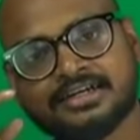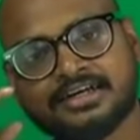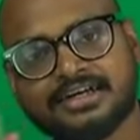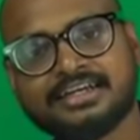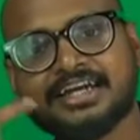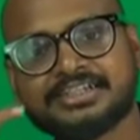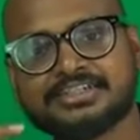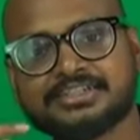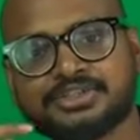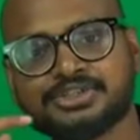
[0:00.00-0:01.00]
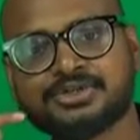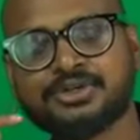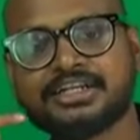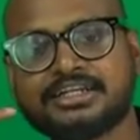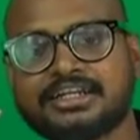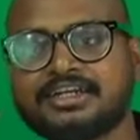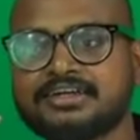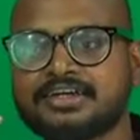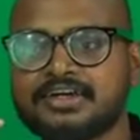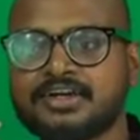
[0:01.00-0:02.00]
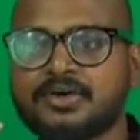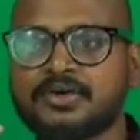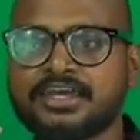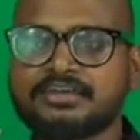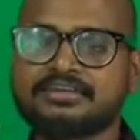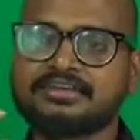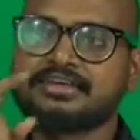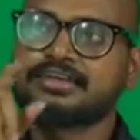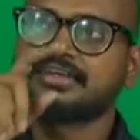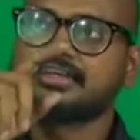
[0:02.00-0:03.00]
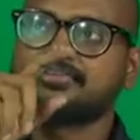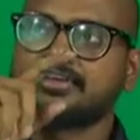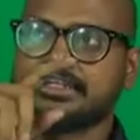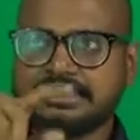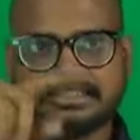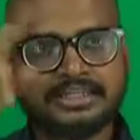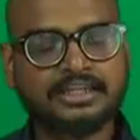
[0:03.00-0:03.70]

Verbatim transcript: uh, reactions you should know the trend okay if is